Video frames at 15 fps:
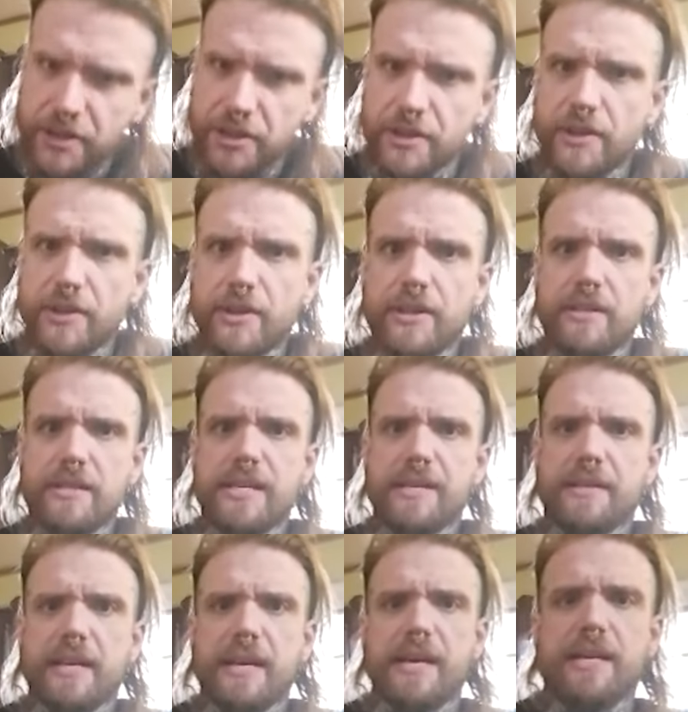
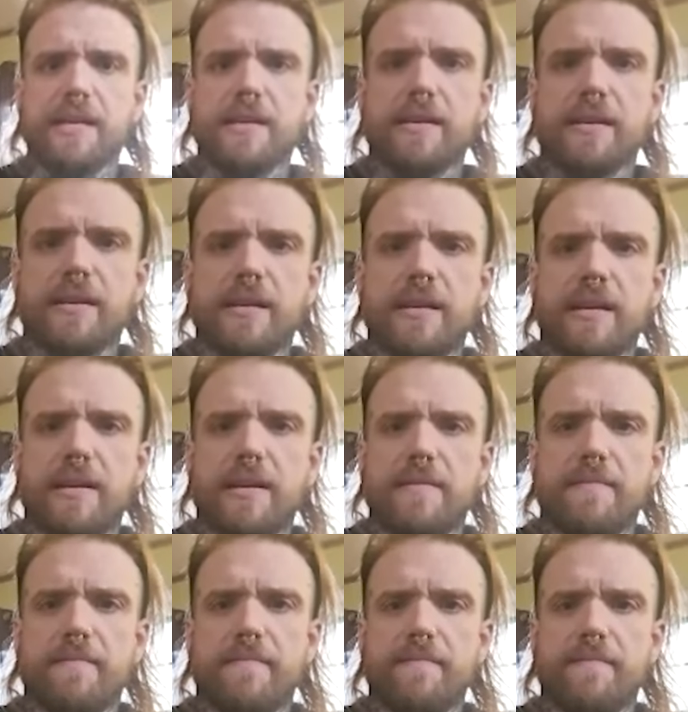
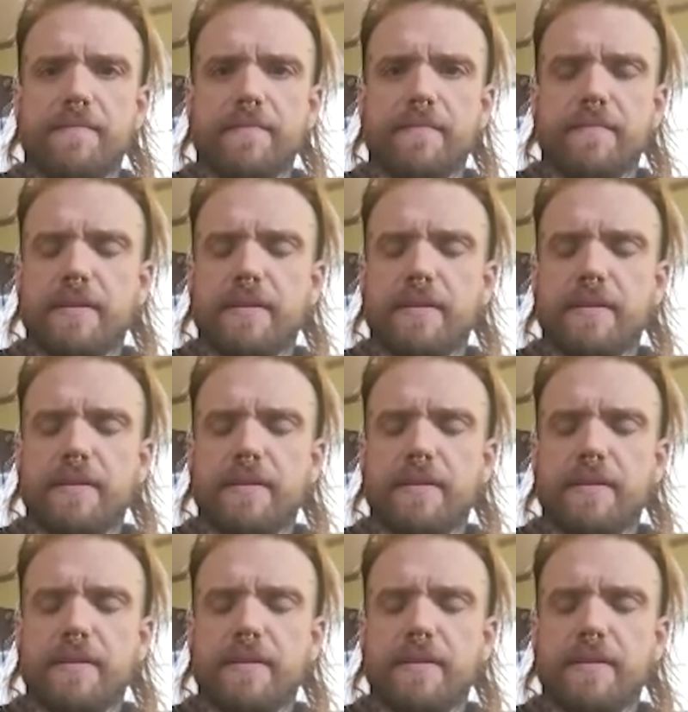Nobody speaks.